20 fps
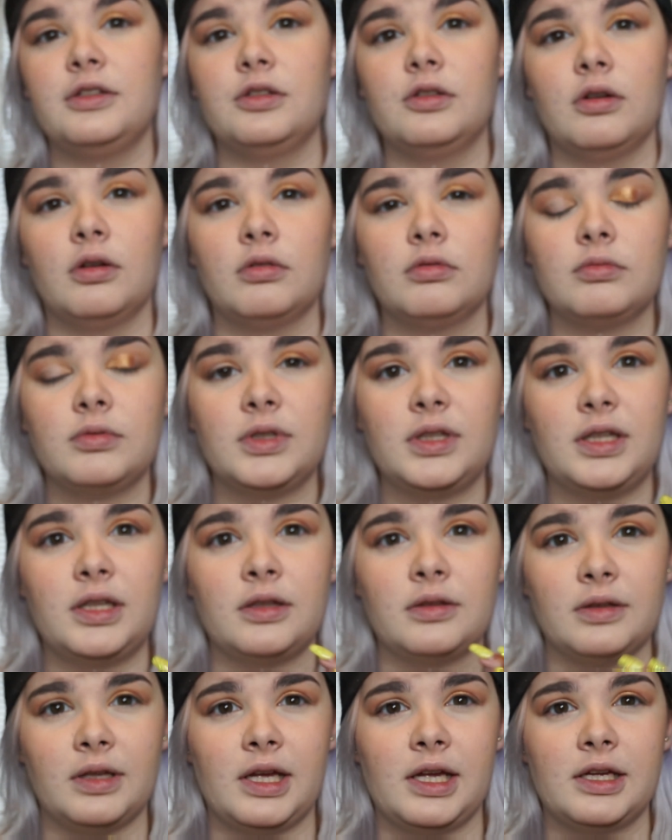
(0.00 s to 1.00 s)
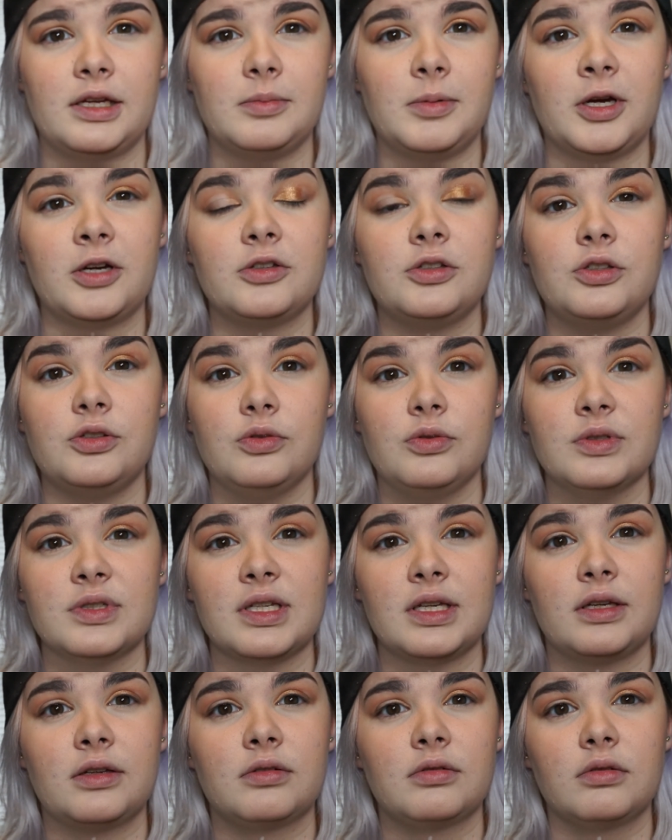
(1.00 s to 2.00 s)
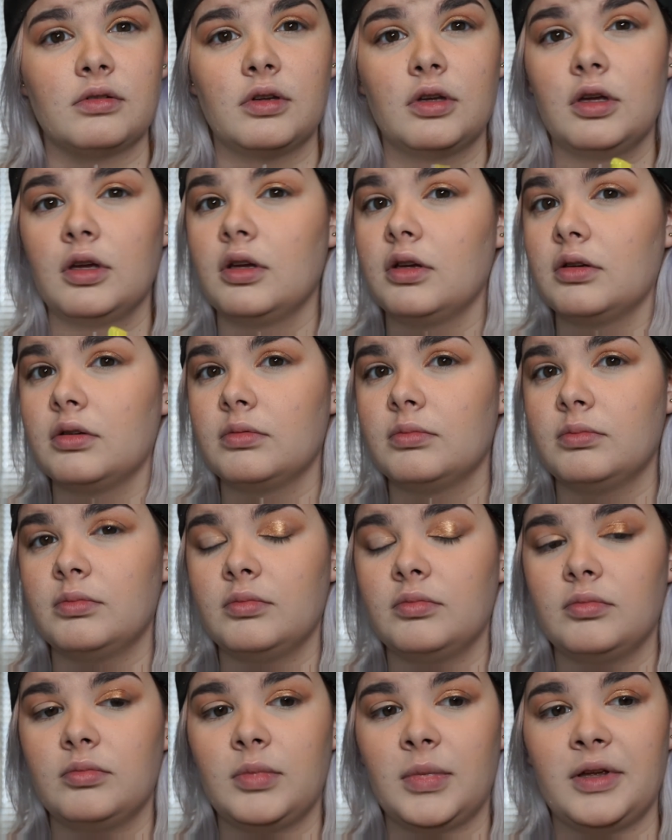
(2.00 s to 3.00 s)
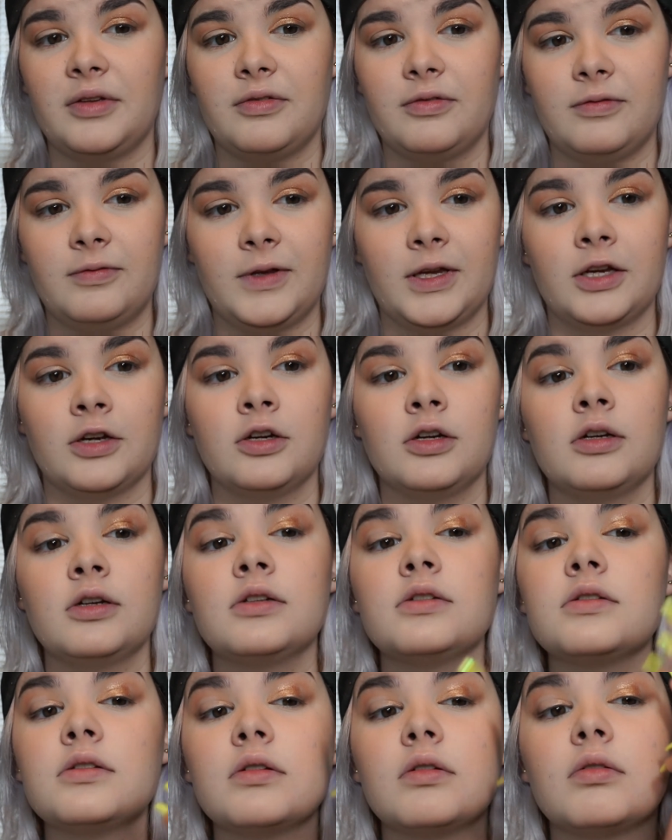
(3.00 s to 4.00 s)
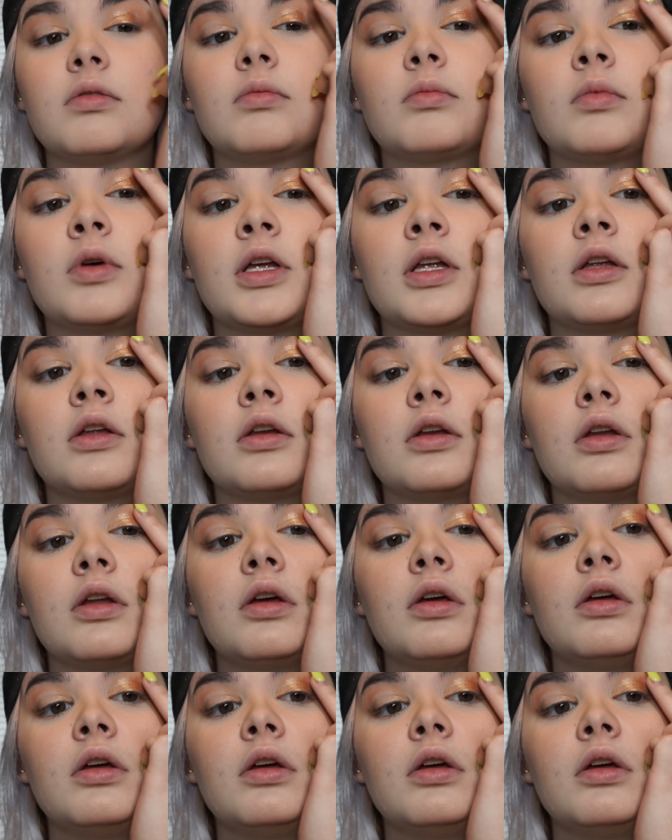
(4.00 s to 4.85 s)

don't really like about using my fingers when